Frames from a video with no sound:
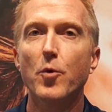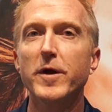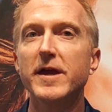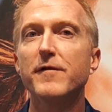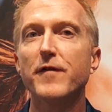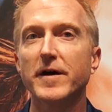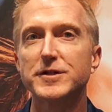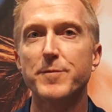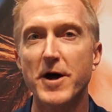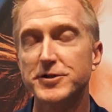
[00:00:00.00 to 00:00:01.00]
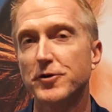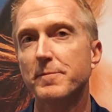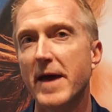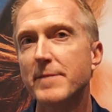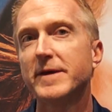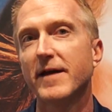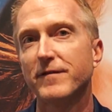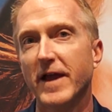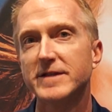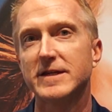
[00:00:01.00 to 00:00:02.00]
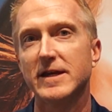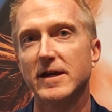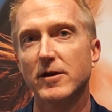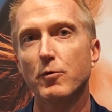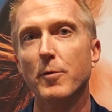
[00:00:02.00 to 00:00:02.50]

We've sponsored Meb Keflezighi.